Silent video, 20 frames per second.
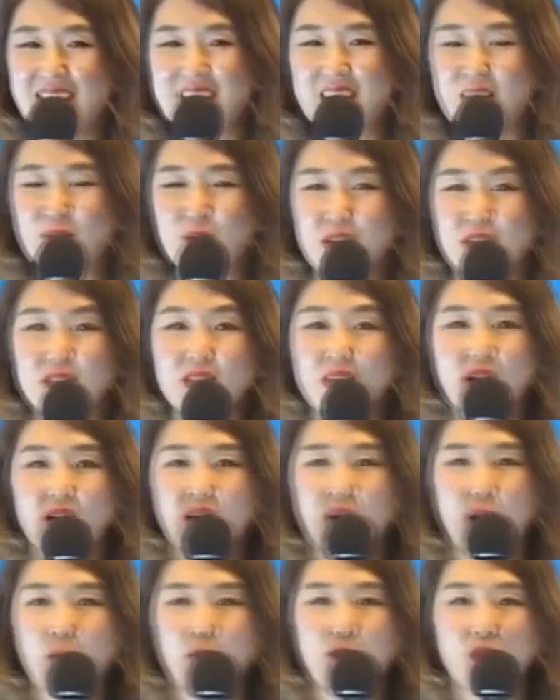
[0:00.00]
Anyways,
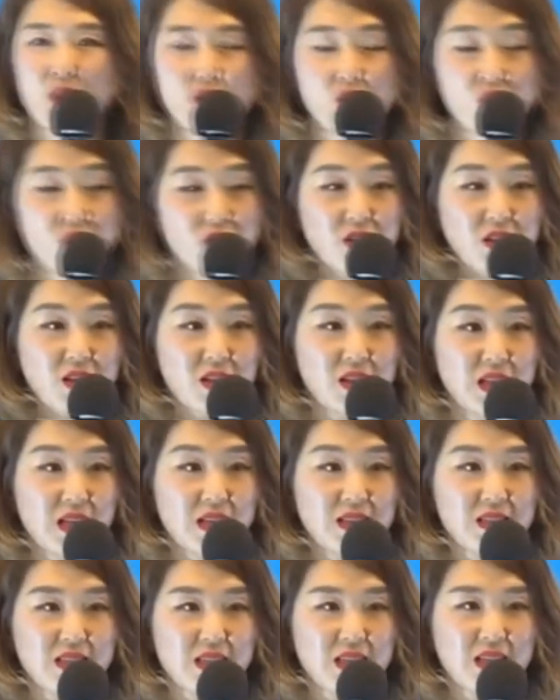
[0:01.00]
do the
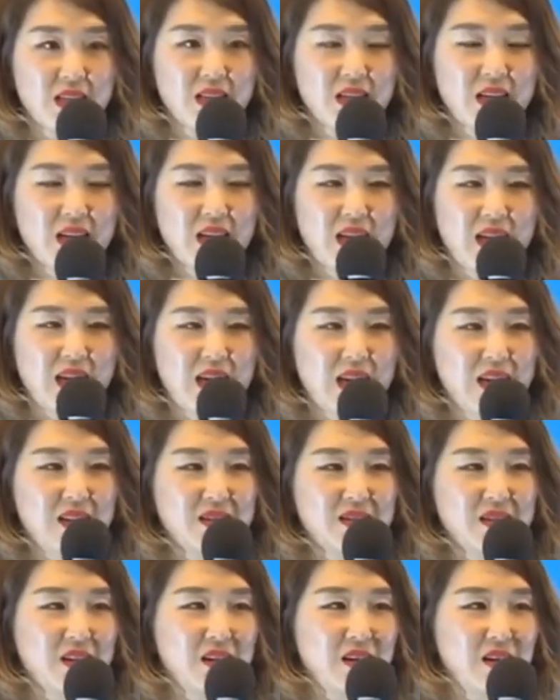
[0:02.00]
cleansing
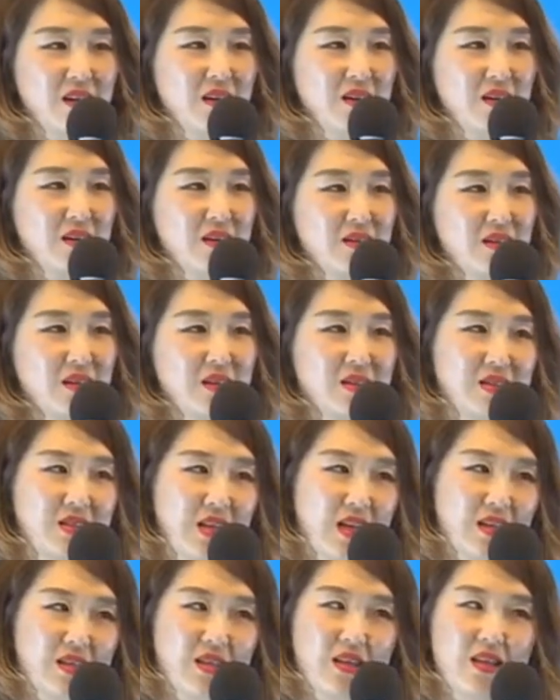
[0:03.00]
and the
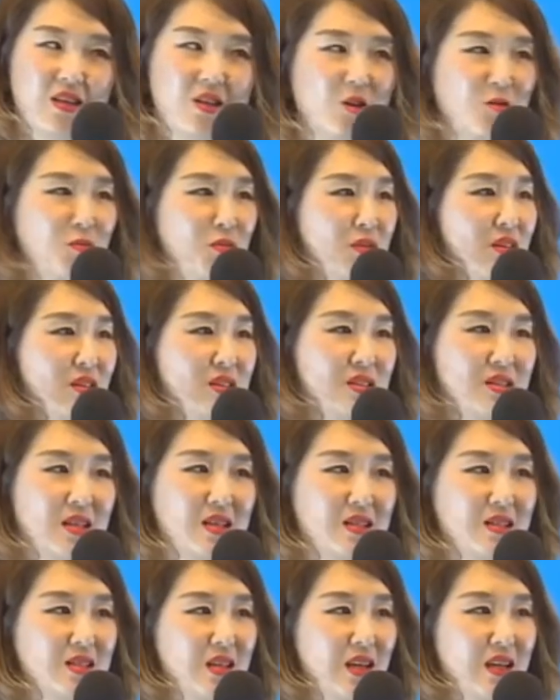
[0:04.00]
set. It could be the
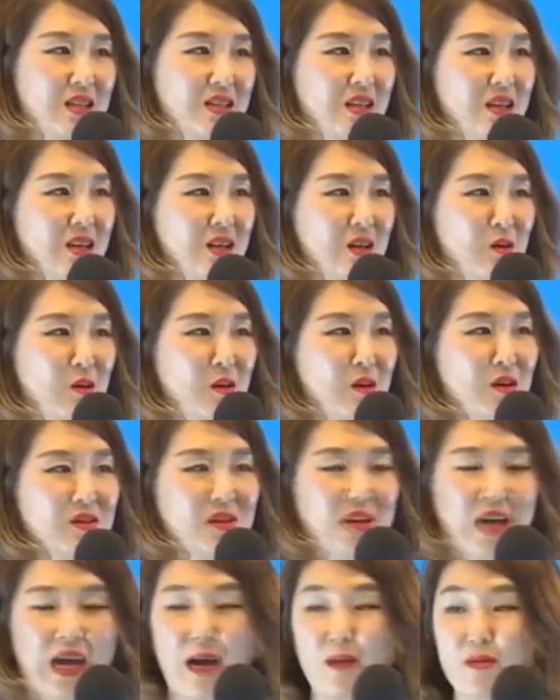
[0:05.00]
6 set or
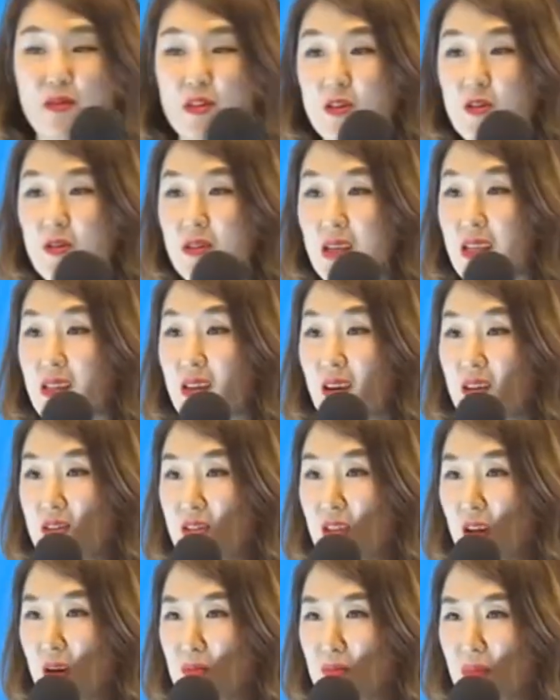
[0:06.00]
the absolute. It
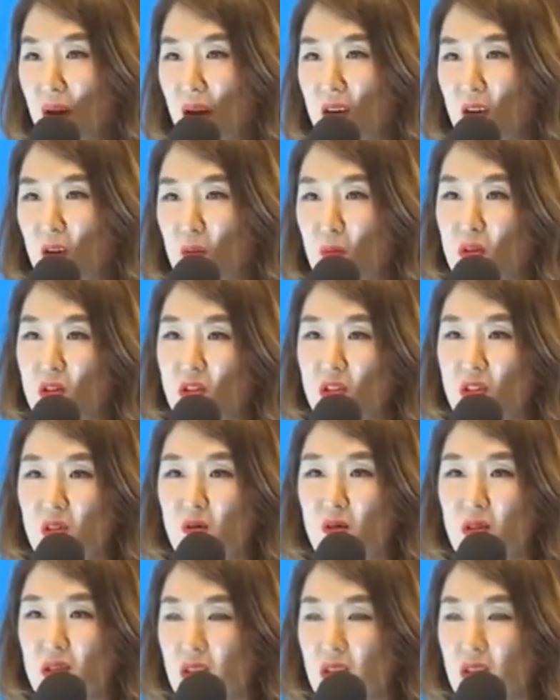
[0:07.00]
does not matter. But you know